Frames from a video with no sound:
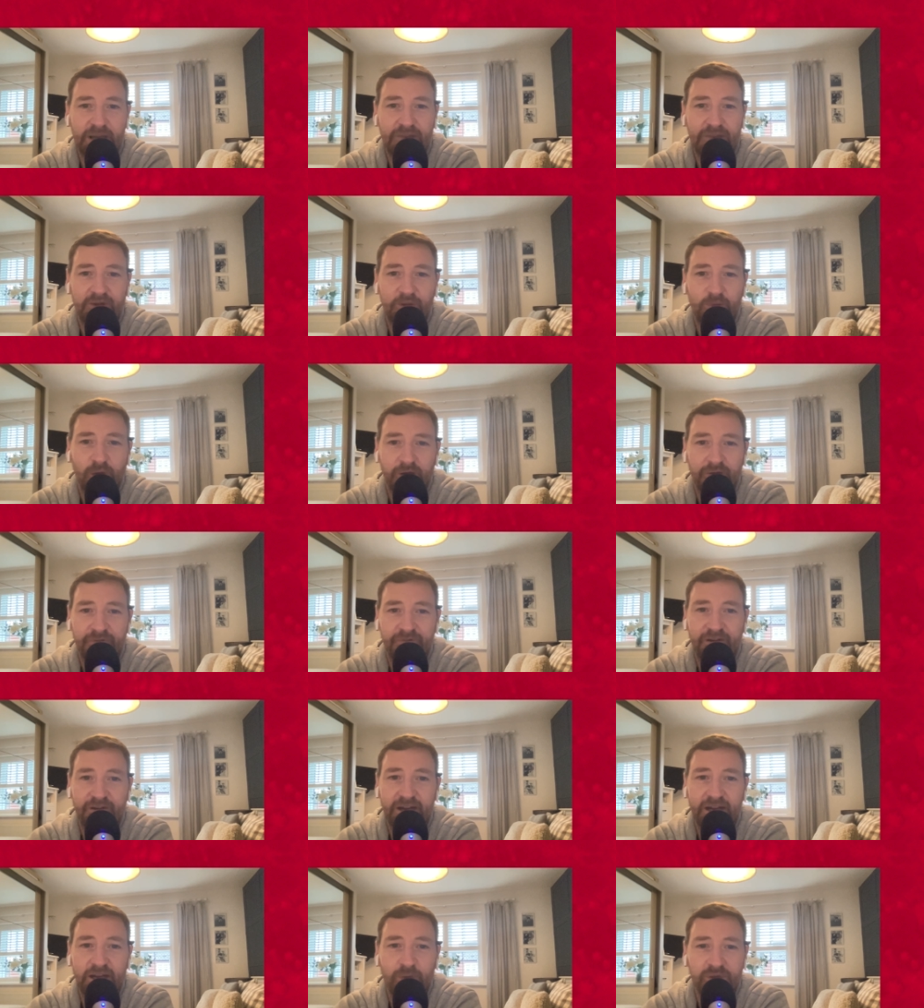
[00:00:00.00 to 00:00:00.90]
And if you want to
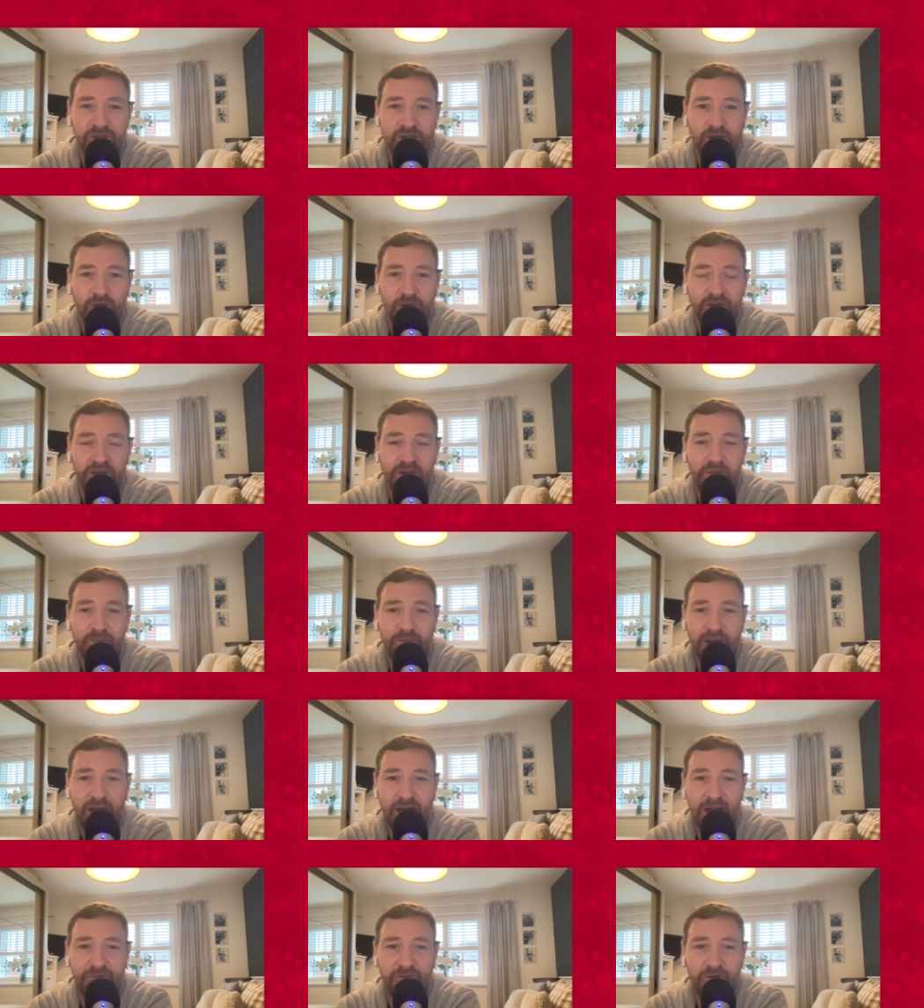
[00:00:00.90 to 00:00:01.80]
find out what's holding you
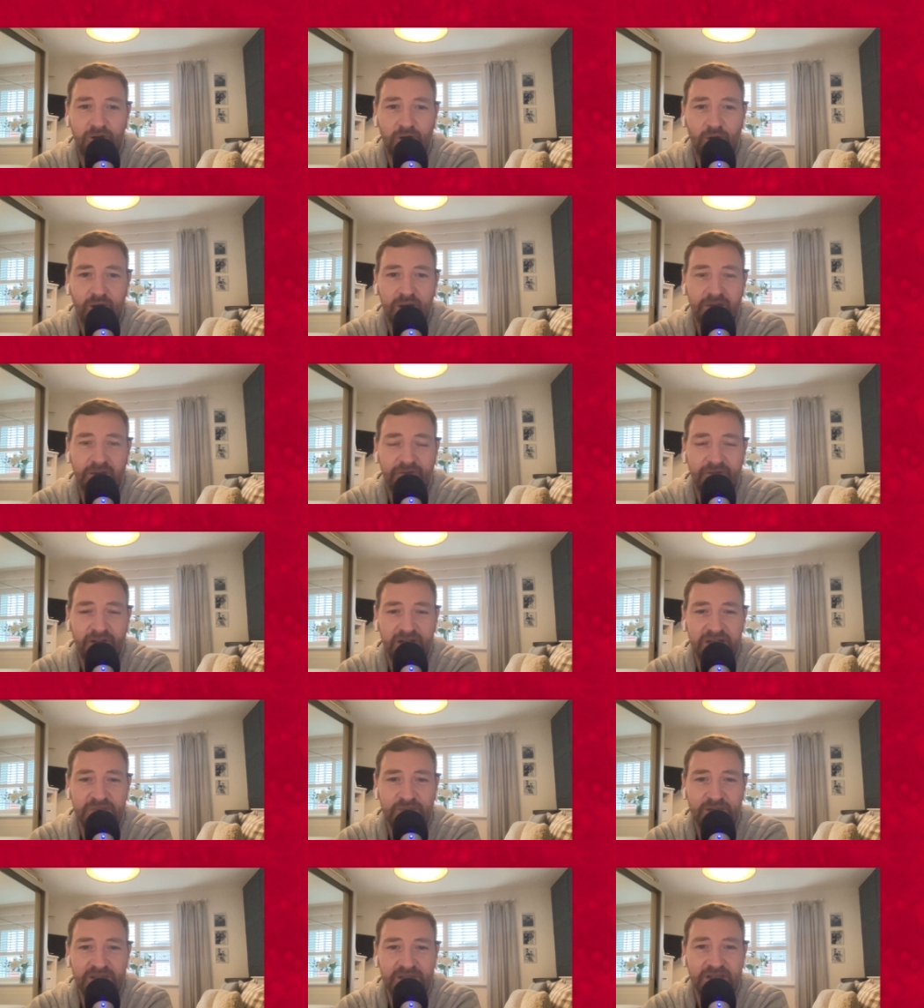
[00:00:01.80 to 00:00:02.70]
back from growing your
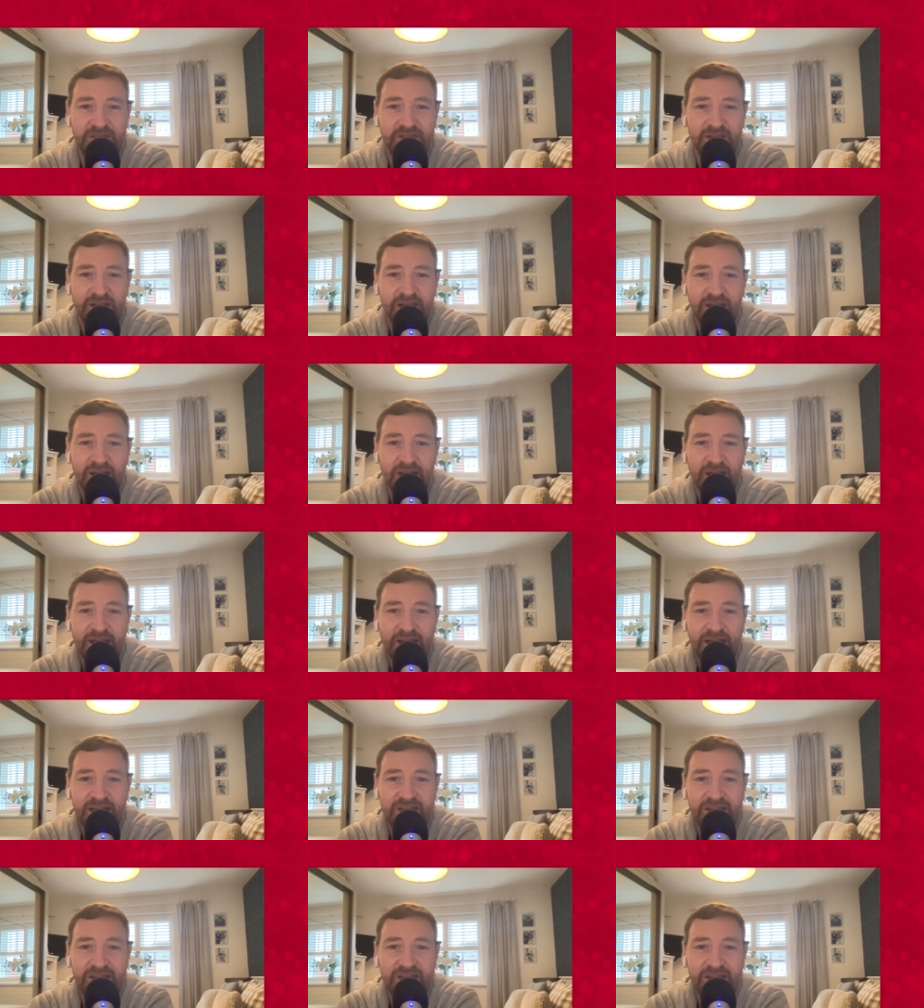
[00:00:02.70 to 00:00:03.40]
fitness business, get